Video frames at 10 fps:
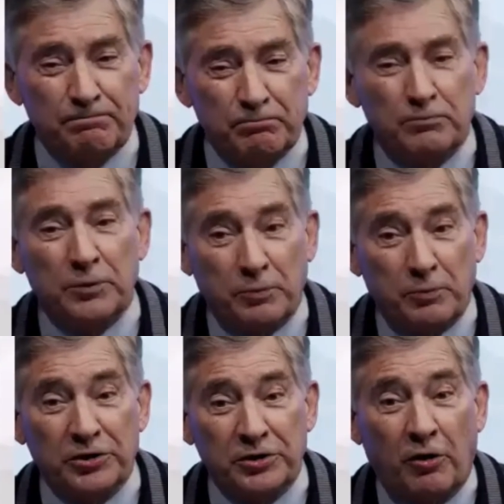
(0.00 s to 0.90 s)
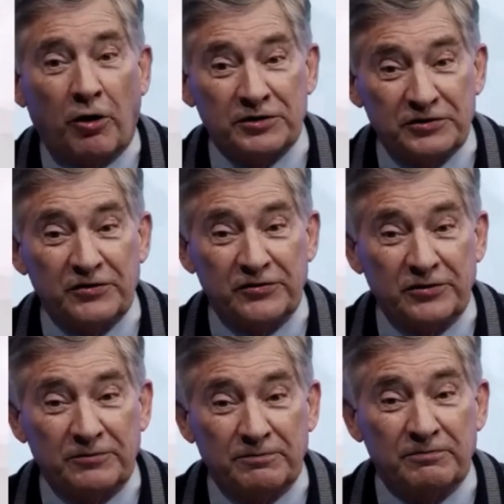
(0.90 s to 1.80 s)
purported
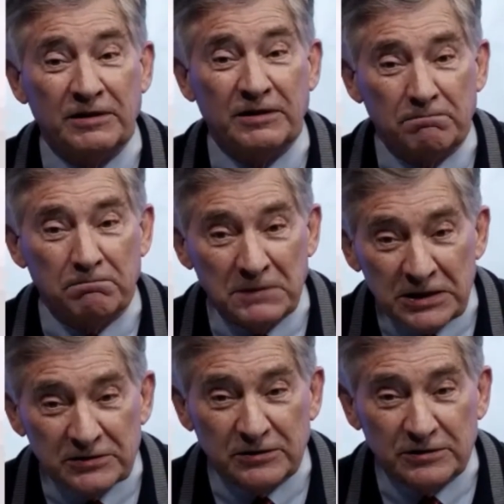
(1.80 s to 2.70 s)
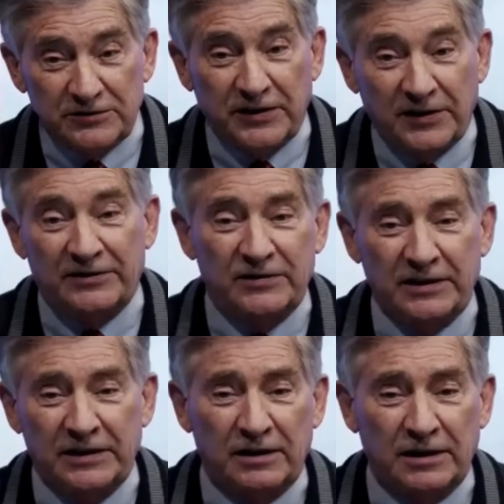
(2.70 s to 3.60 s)
autism, measles
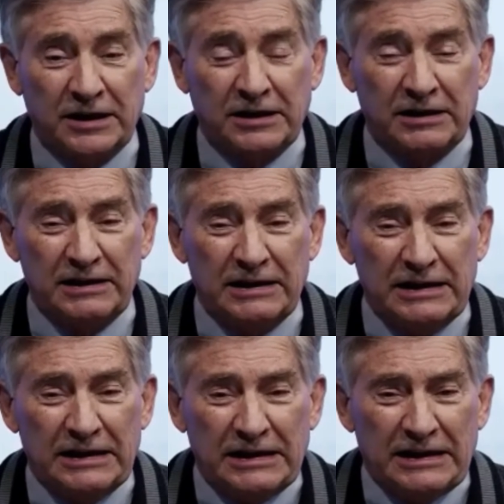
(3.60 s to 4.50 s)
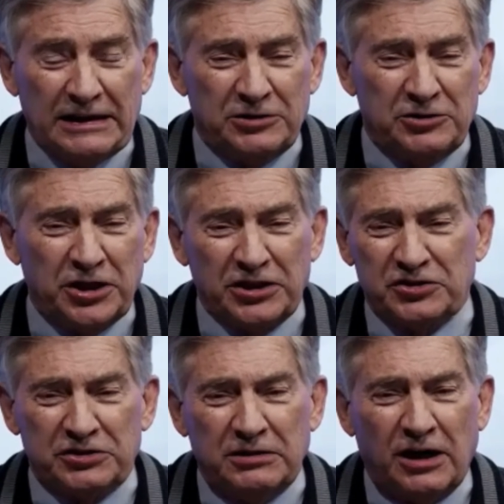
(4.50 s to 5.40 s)
vaccine link,
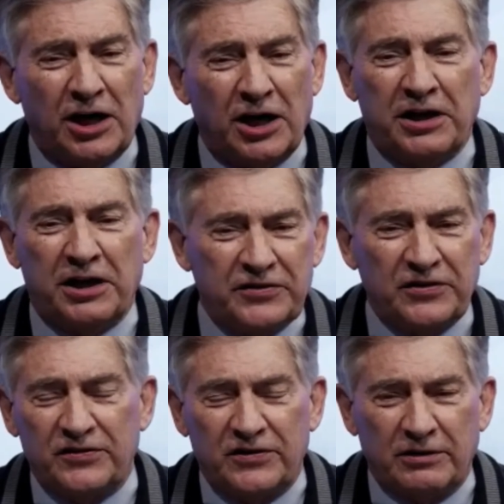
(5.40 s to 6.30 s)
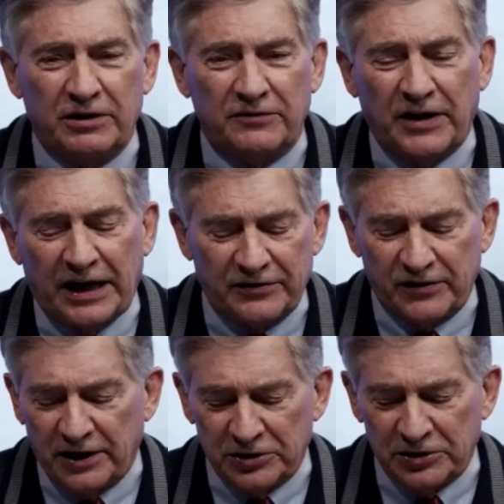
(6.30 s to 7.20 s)
just unnecessary
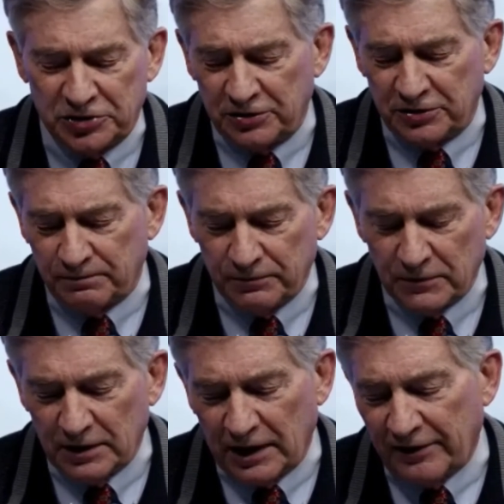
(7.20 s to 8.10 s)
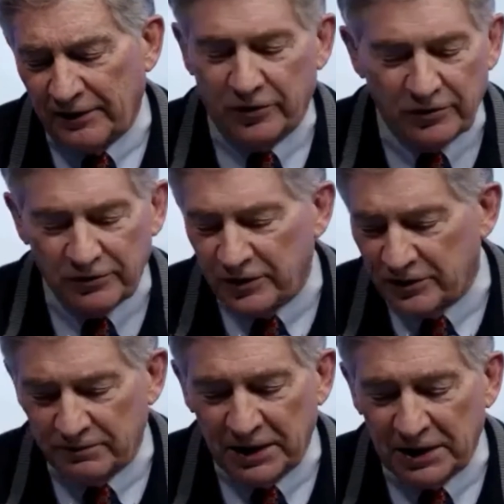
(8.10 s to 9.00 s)
vaccination I've heard
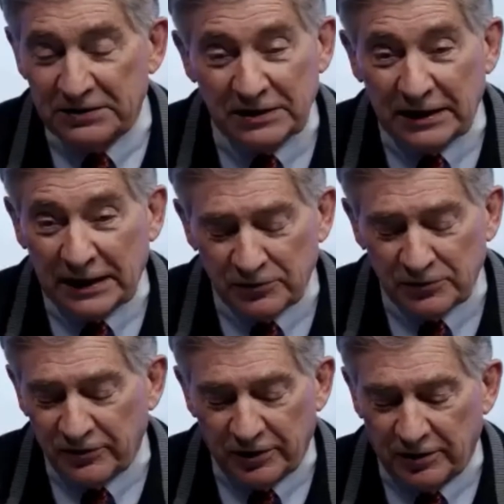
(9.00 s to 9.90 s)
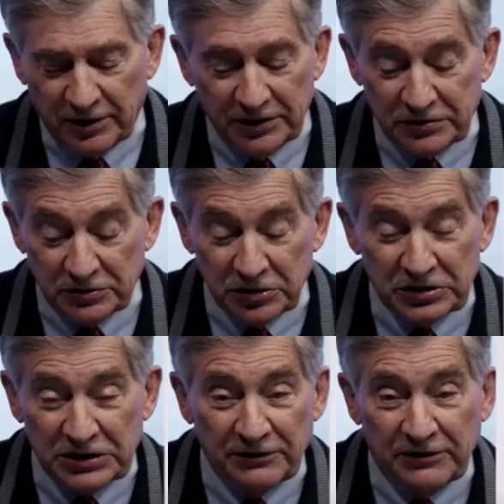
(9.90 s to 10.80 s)
this many times. You veterinarians are
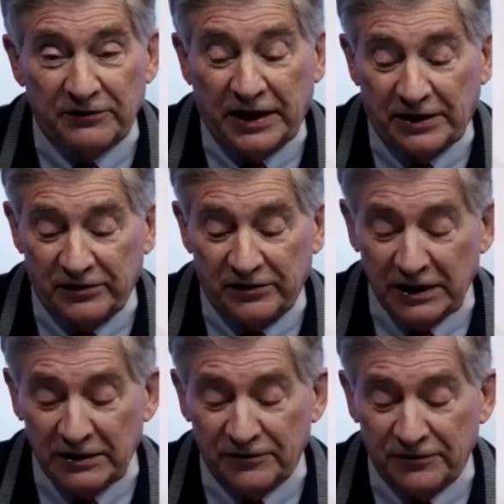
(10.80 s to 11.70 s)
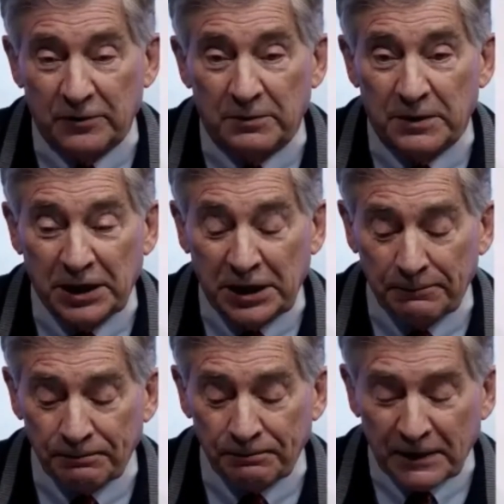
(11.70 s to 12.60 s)
just giving vaccines for the money,
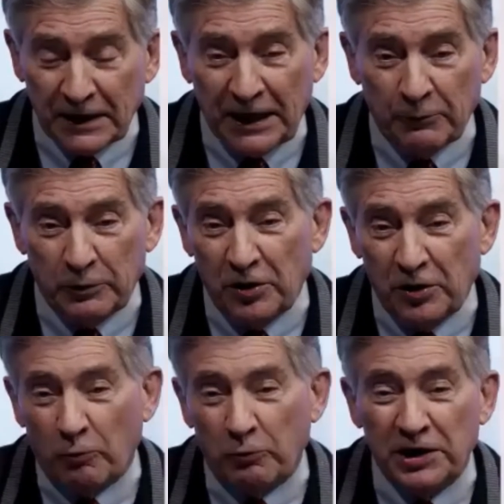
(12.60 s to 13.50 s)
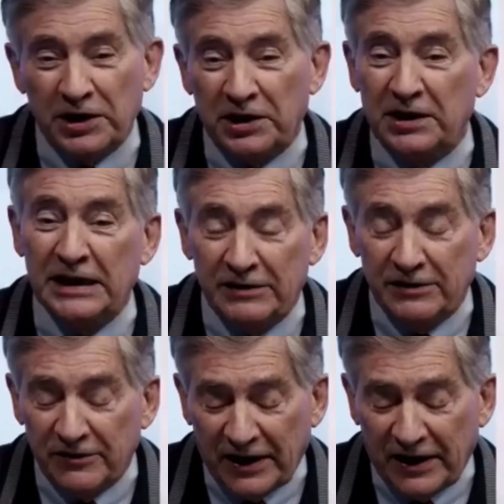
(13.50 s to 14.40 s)
and we don't really need the
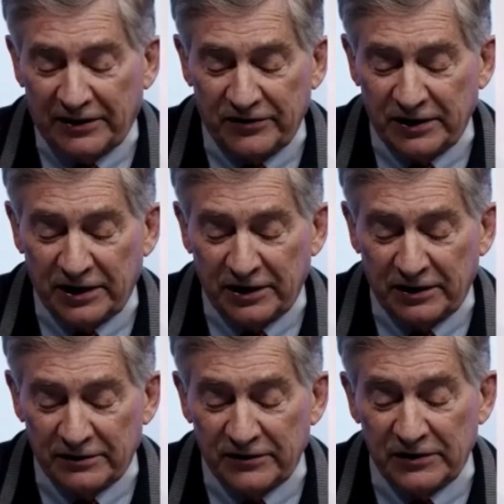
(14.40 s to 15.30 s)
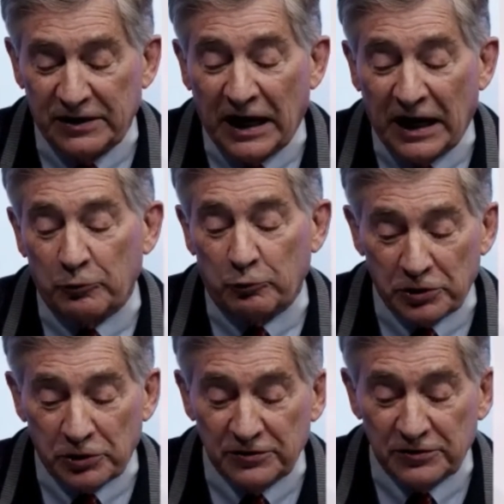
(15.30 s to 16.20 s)
vaccine. It's not a
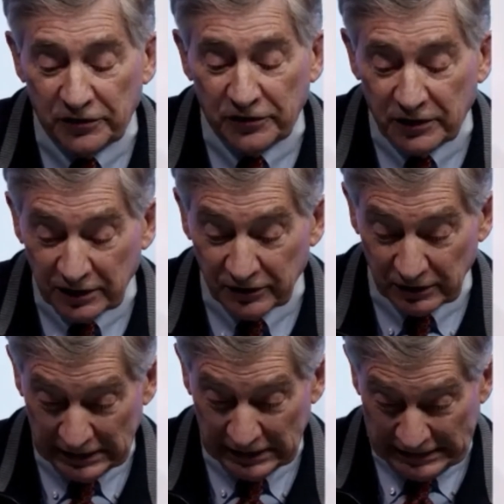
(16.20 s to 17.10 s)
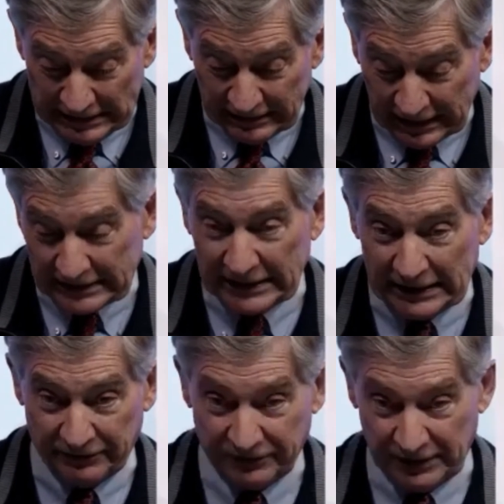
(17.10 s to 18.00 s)
real disease, that kind
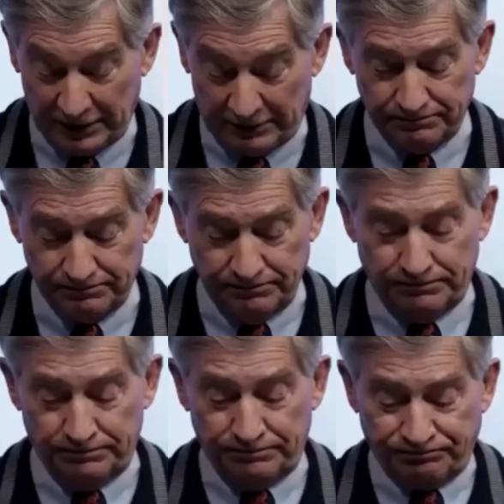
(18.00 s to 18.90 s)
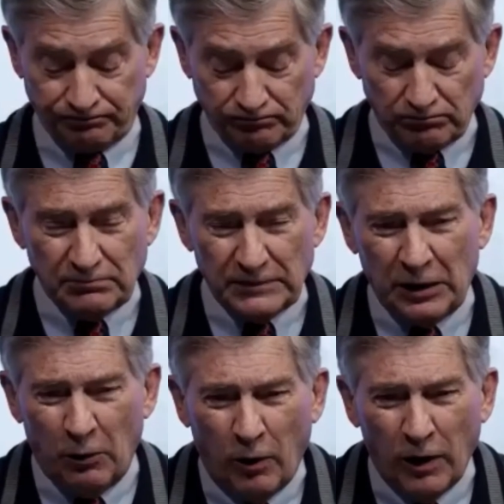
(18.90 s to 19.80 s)
of thing.
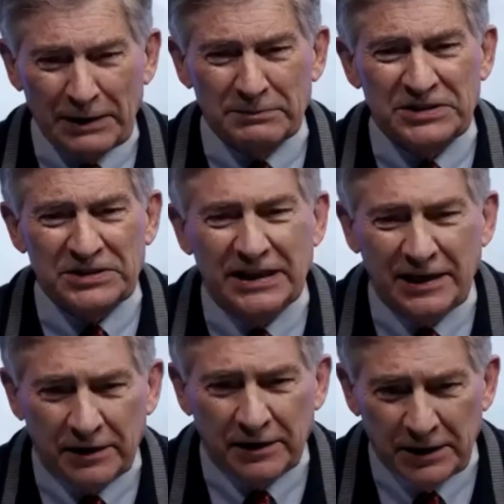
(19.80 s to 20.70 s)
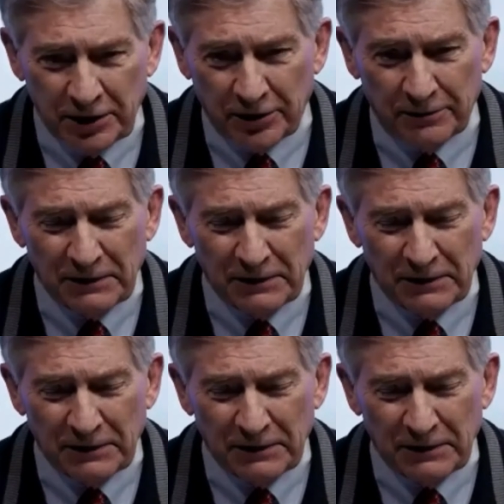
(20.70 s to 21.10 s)
What I'm saying here